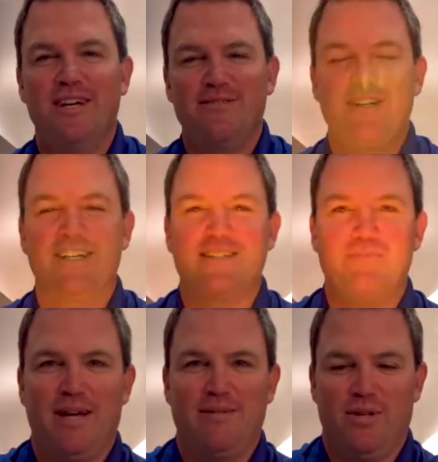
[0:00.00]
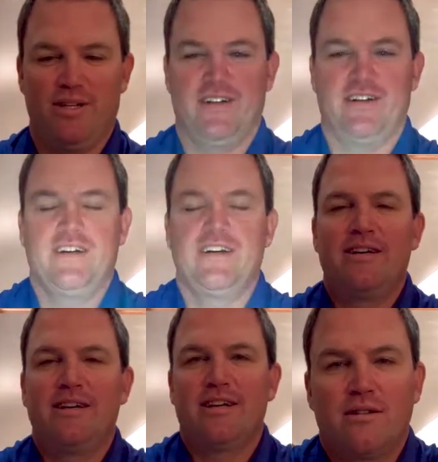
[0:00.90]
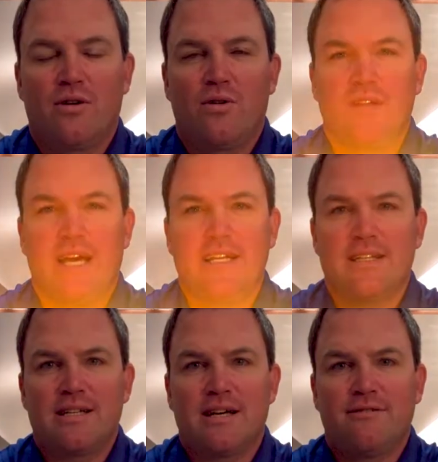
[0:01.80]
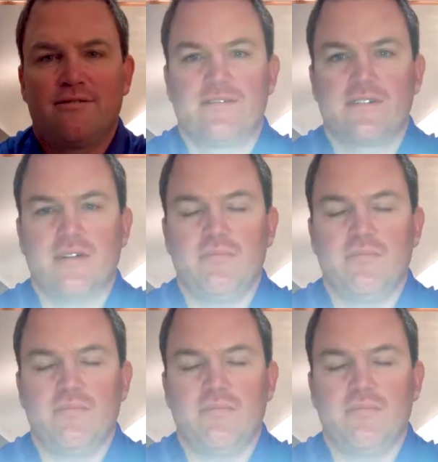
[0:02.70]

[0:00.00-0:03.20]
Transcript: Look at this bad boy. The whole light itself can